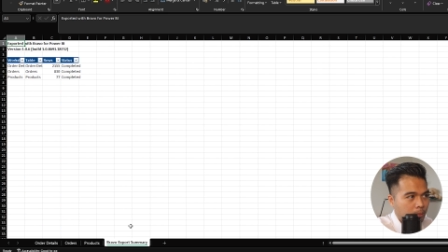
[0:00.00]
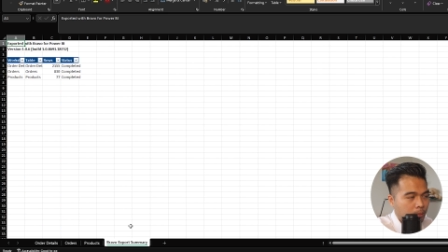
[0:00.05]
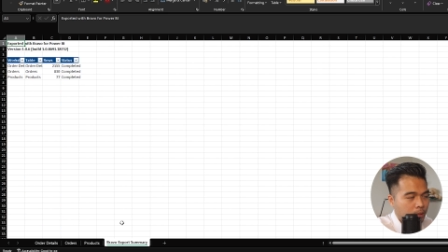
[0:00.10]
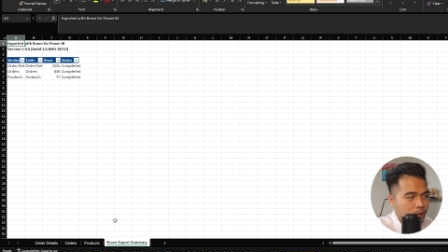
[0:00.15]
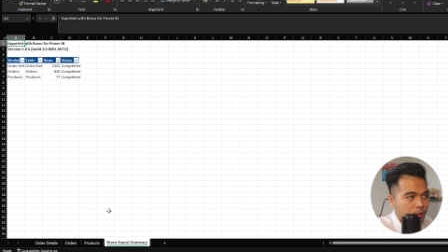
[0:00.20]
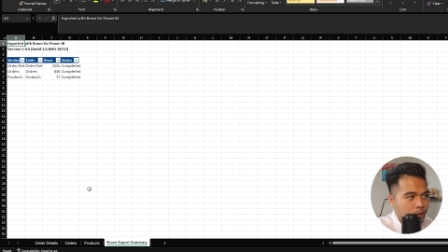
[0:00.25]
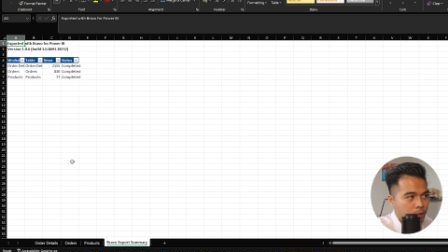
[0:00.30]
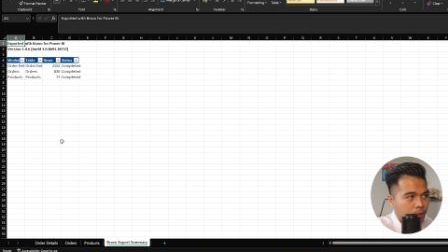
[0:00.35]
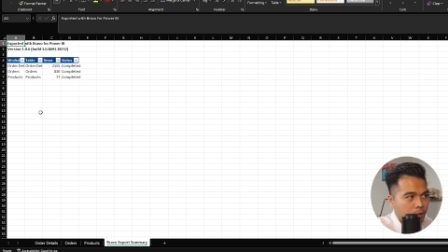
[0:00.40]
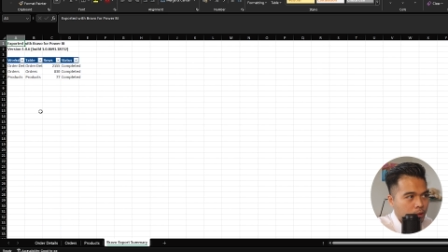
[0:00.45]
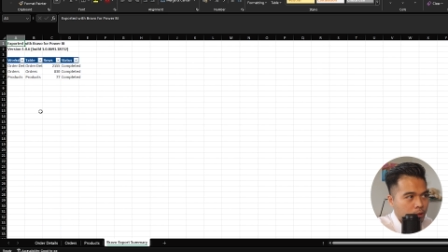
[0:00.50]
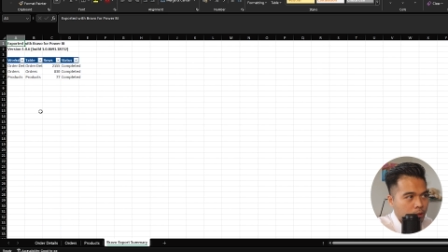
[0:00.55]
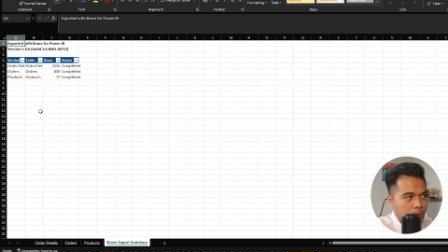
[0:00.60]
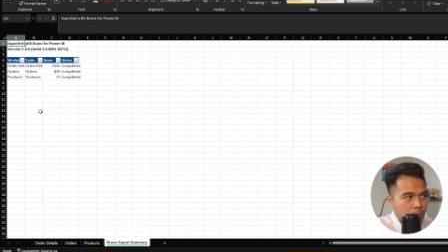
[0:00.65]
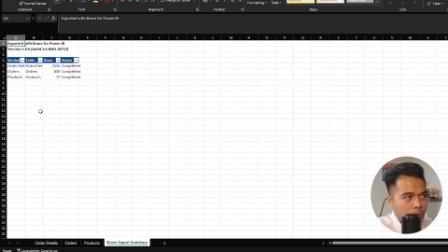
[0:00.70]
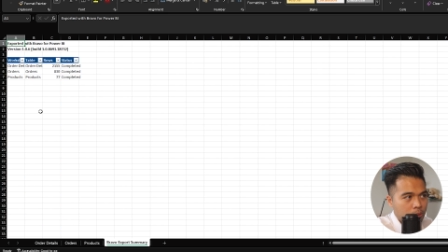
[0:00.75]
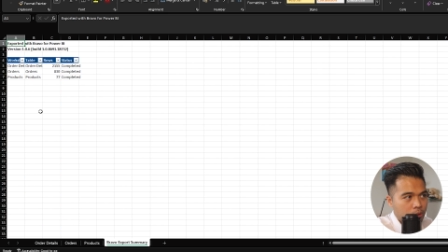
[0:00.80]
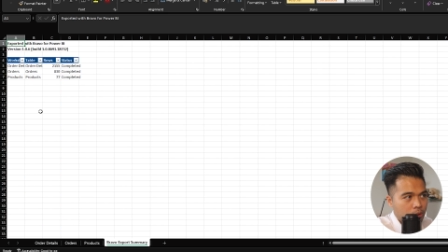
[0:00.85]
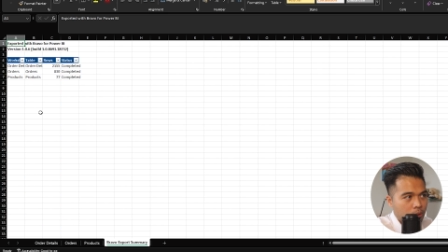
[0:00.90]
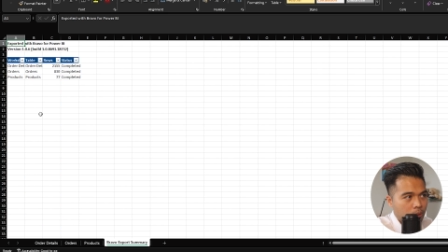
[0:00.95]
which just
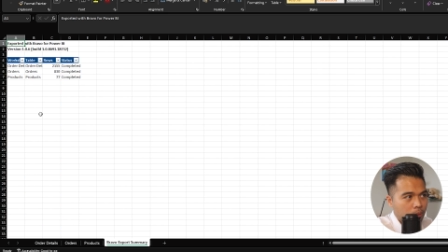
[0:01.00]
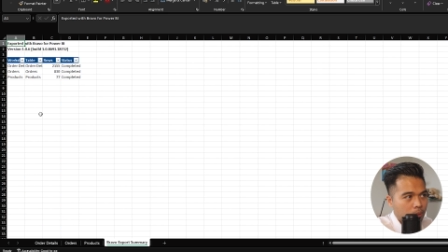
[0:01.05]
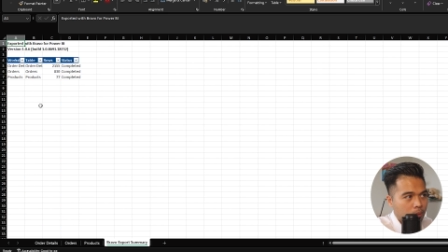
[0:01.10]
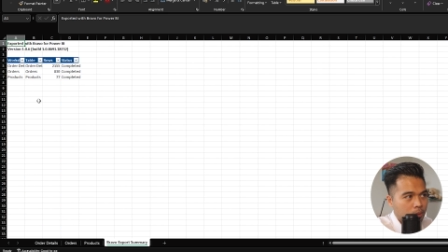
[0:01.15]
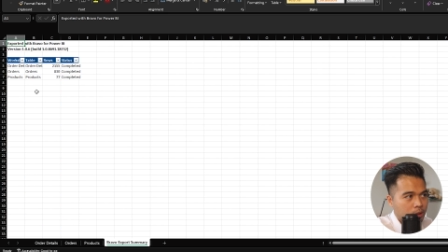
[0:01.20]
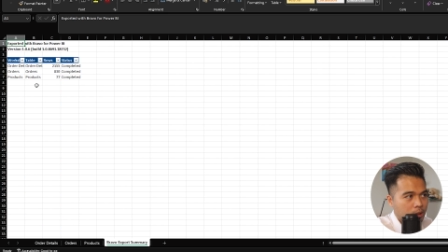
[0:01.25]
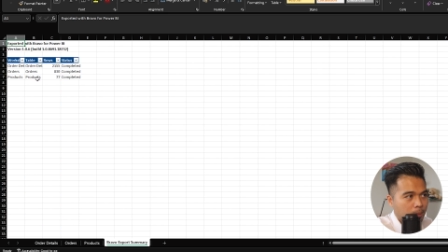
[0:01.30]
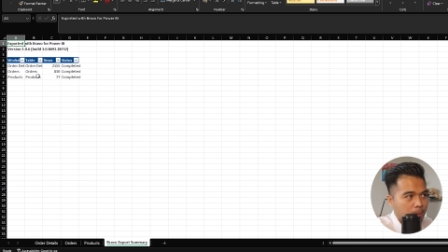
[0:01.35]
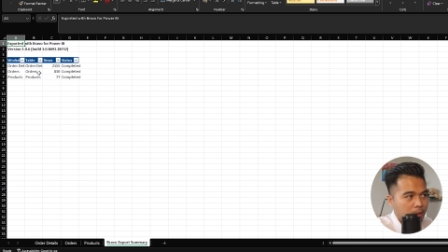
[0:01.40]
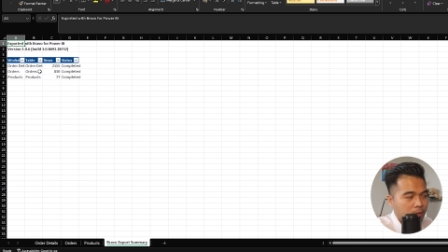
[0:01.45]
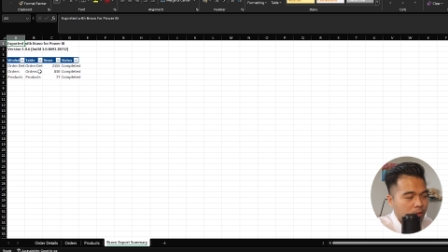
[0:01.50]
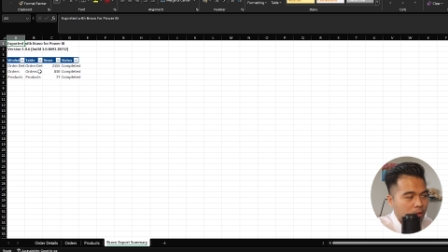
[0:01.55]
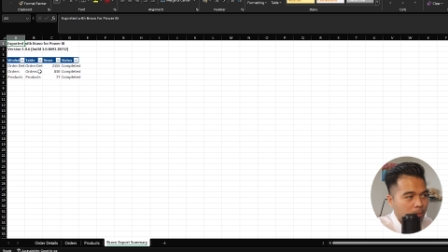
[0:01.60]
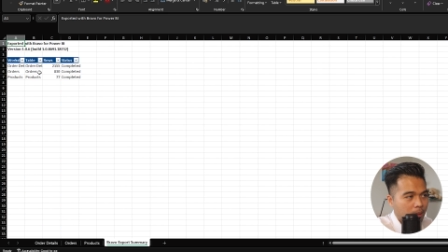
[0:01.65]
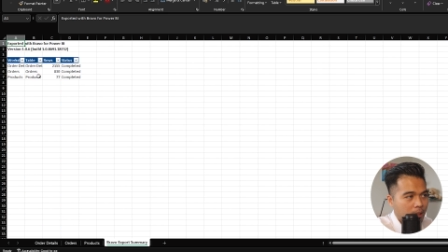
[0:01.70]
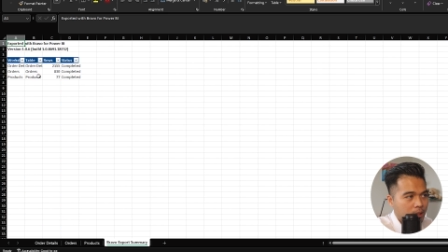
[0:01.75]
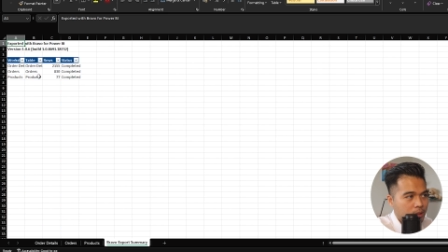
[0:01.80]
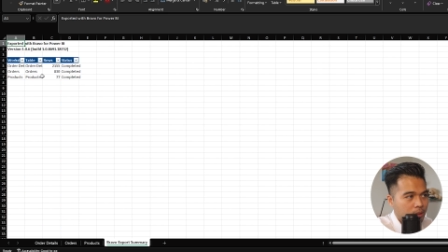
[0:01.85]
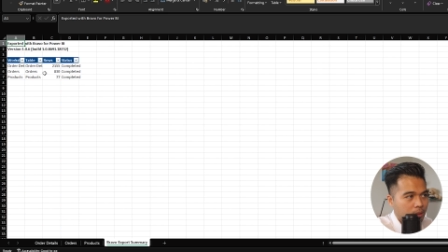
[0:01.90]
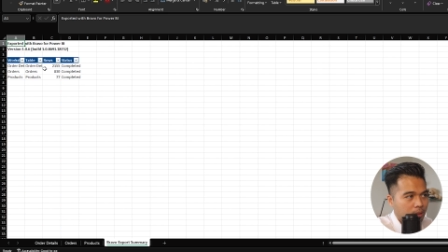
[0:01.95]
shows you some
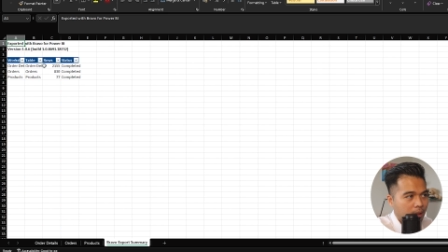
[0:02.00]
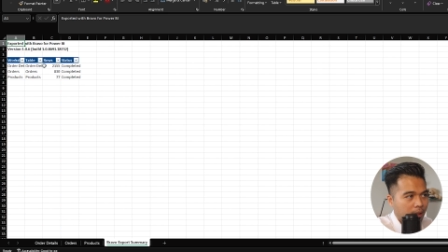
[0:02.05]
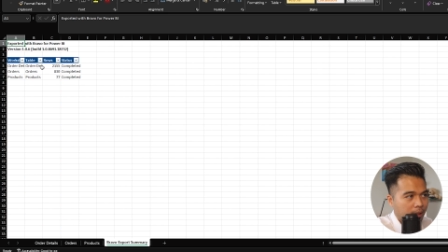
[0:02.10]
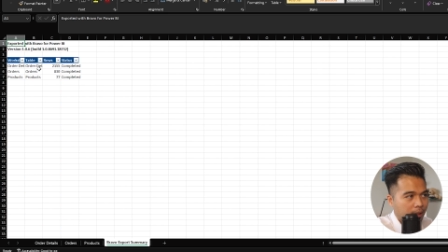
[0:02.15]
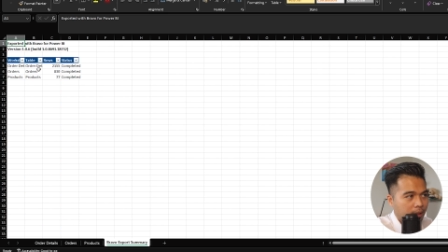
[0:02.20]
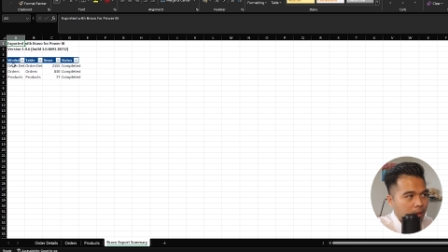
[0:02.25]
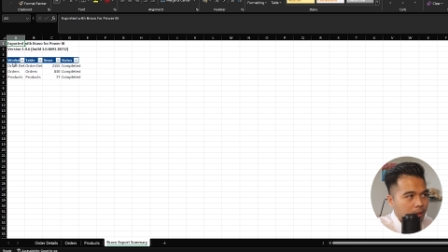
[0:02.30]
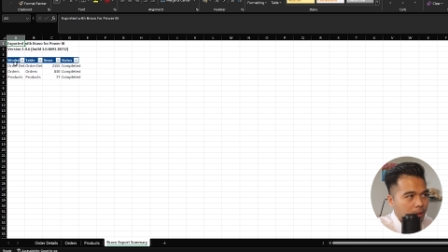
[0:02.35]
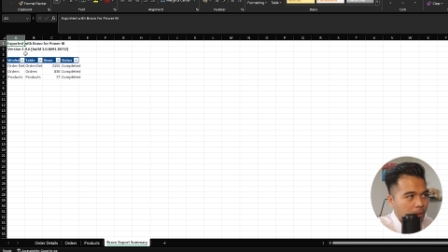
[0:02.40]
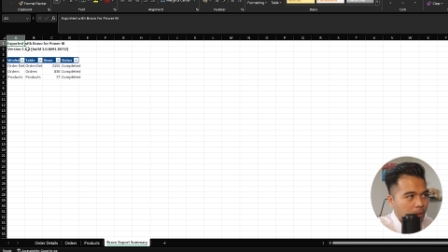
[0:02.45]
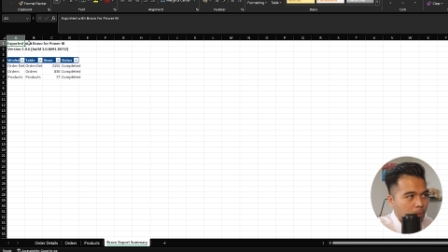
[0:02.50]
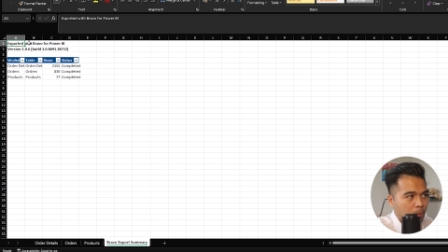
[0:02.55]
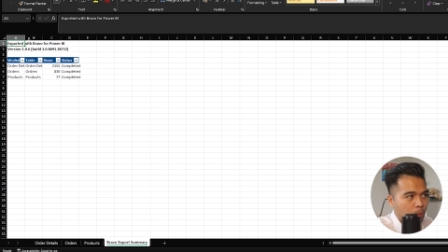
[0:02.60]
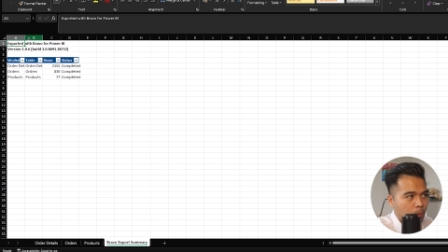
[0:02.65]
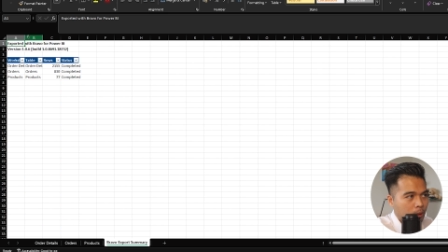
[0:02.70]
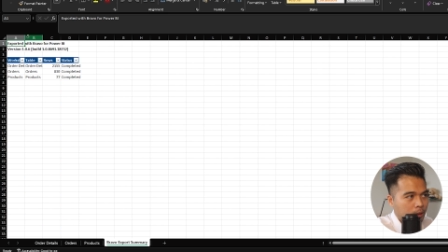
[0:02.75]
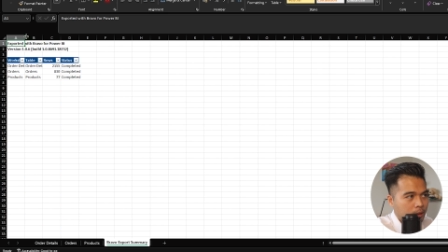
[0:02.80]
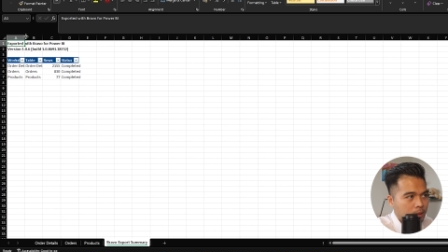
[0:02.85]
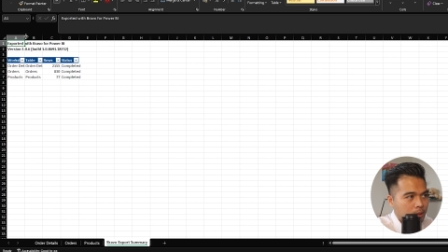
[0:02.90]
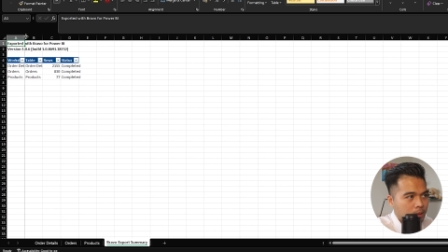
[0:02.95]
information like, you know,
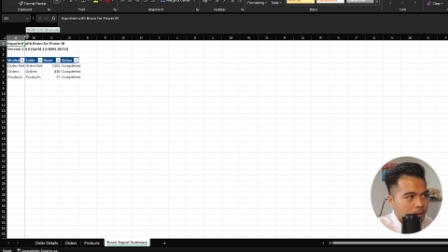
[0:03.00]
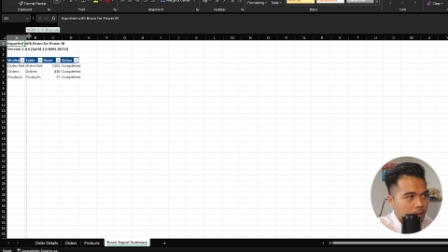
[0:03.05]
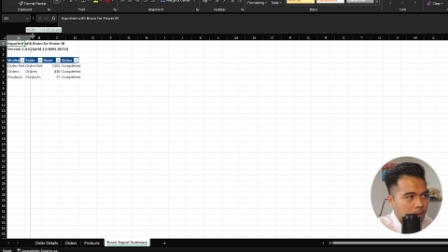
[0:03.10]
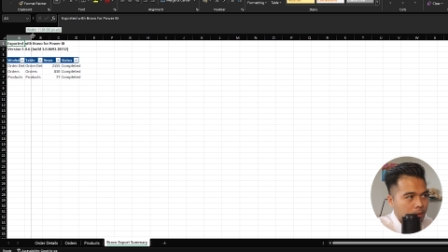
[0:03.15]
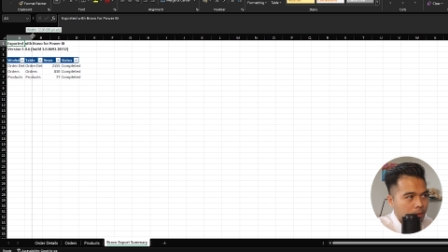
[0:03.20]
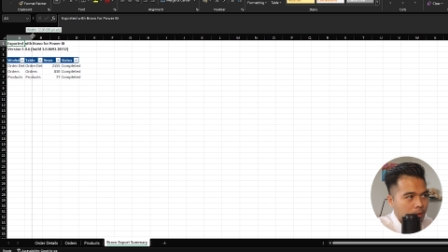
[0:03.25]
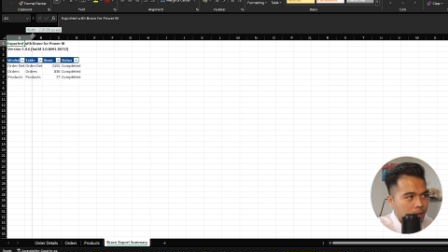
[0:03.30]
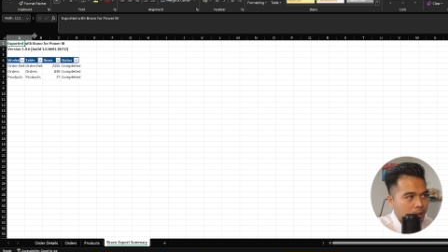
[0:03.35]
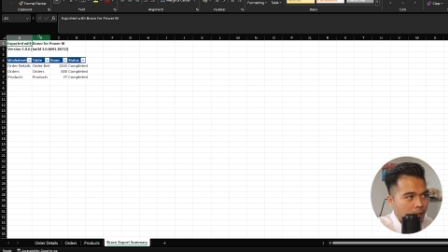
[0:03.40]
what the